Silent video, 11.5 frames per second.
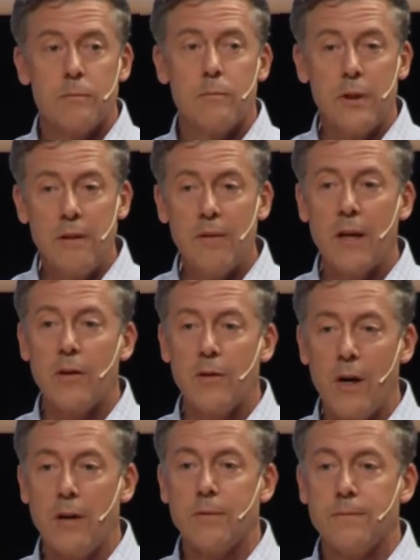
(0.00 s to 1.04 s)
Believe that or
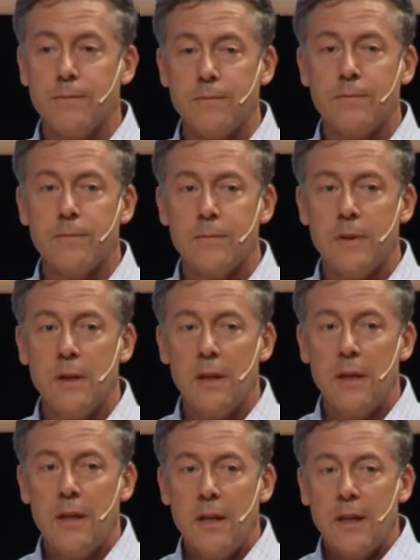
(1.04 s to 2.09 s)
not.
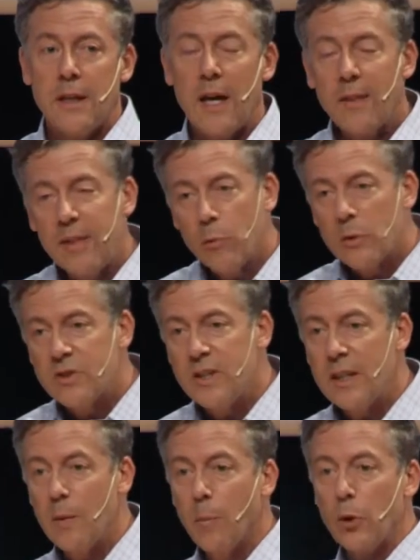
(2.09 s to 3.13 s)
That I think we're
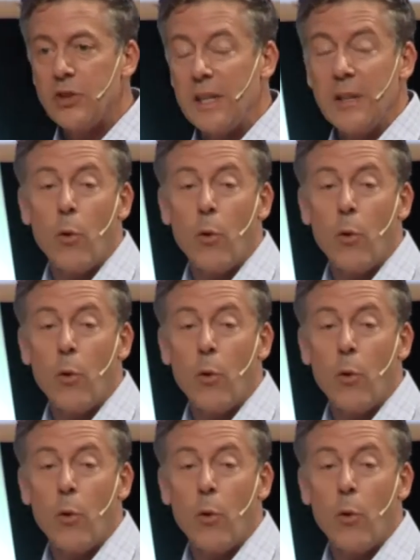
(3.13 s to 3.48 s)
seeing emerging.